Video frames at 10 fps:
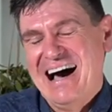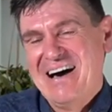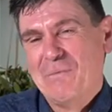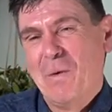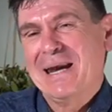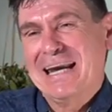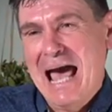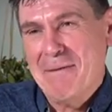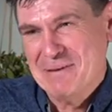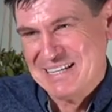what had
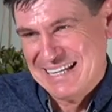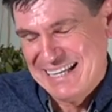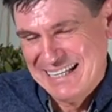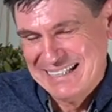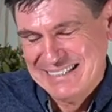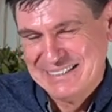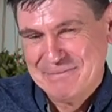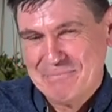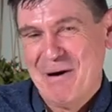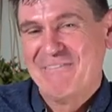happened is
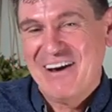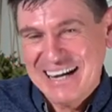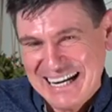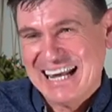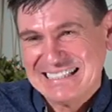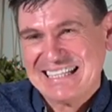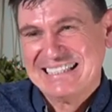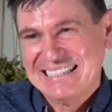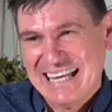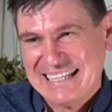my friend had actually
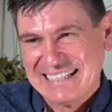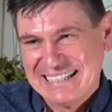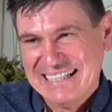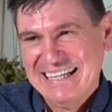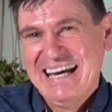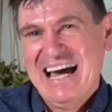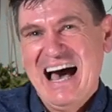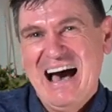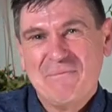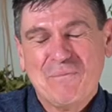sent it
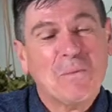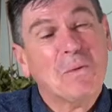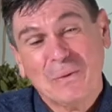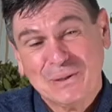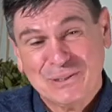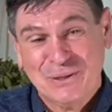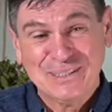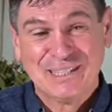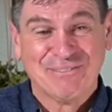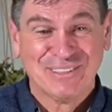when we were
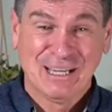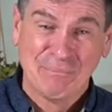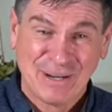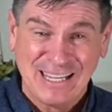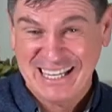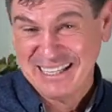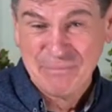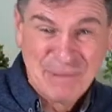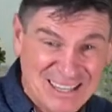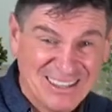searching for somebody in the
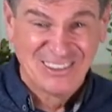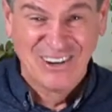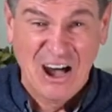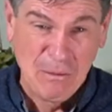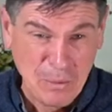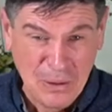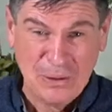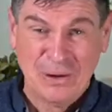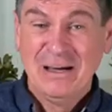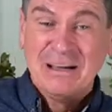middle of the night. We
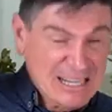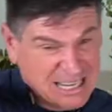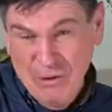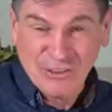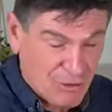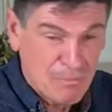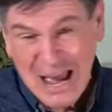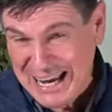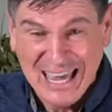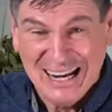were going through
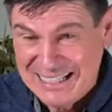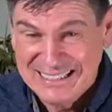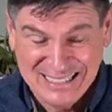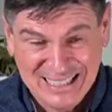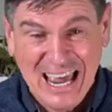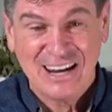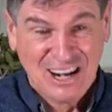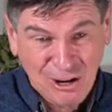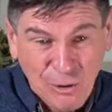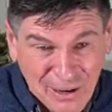back alleys and
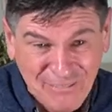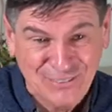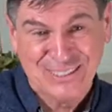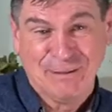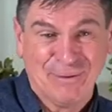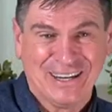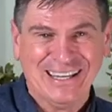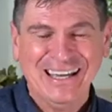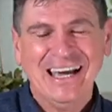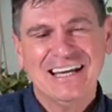looking for somebody.
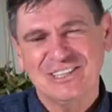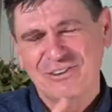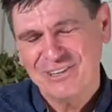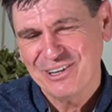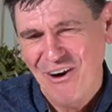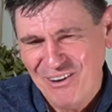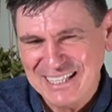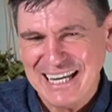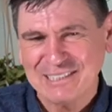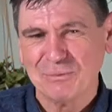So
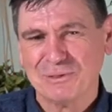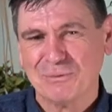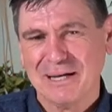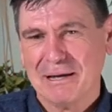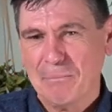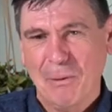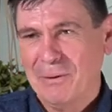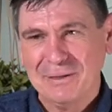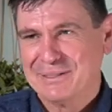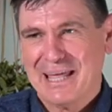context was really
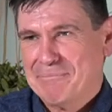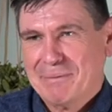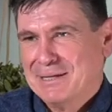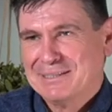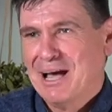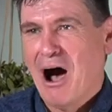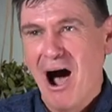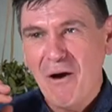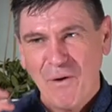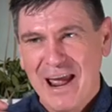important to that because
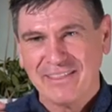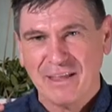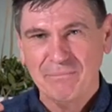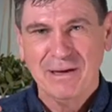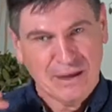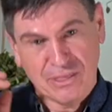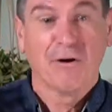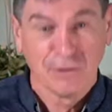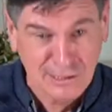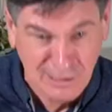I rang them and they
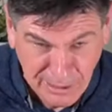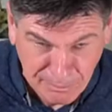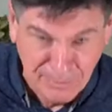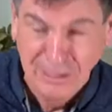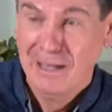were asleep,